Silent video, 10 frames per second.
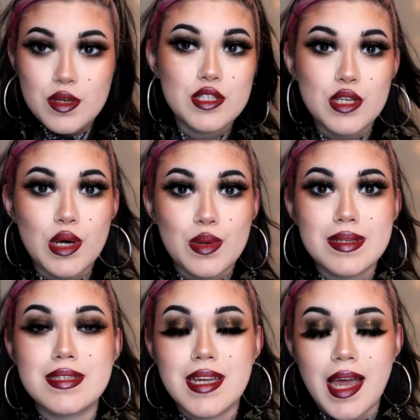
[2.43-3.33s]
So
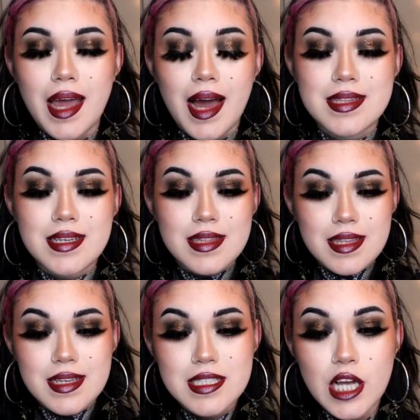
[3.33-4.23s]
today I did
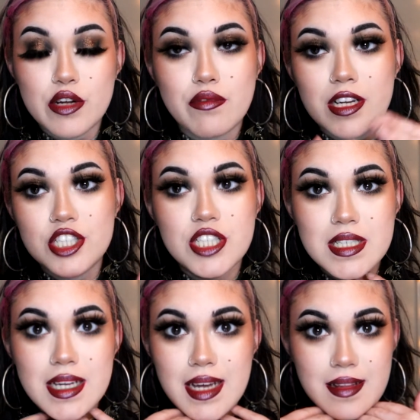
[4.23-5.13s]
this
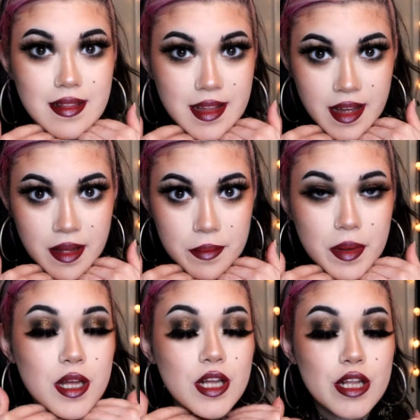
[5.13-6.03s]
grungy
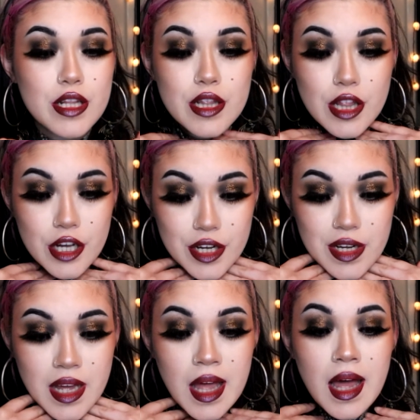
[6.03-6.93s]
glam look.
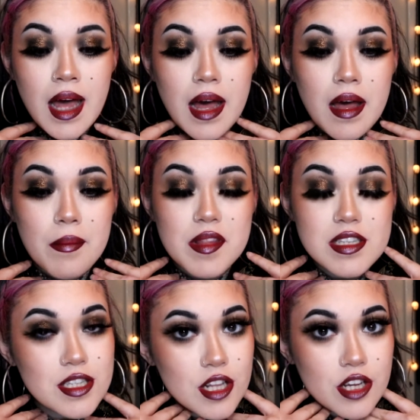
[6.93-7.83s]
This
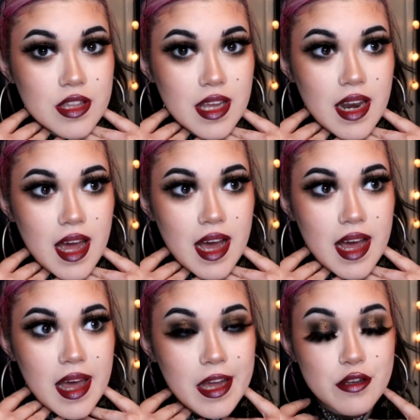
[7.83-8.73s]
is a look that
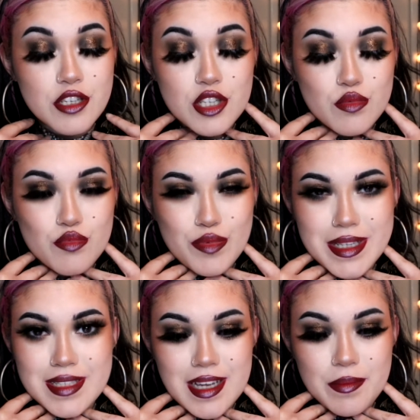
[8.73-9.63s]
I just
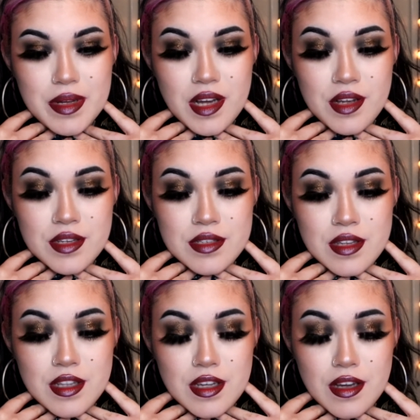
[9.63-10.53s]
redid because
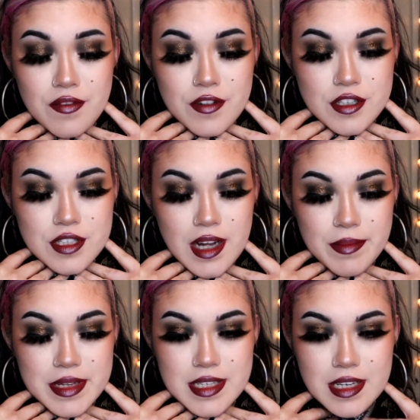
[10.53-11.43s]
the first
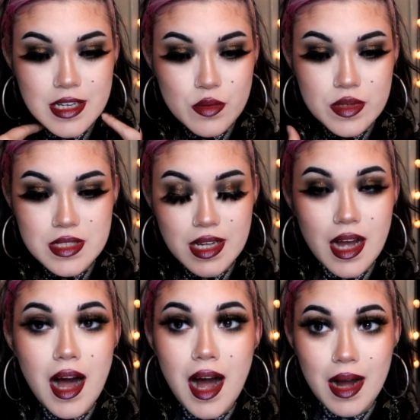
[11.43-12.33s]
time I did it, it was like a
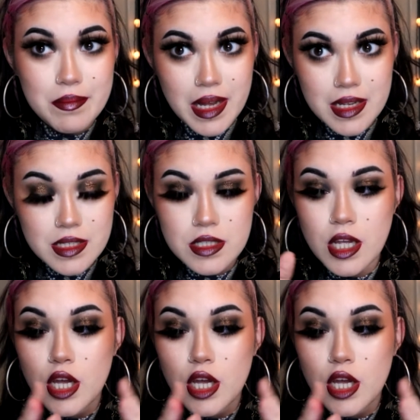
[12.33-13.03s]
hot mess.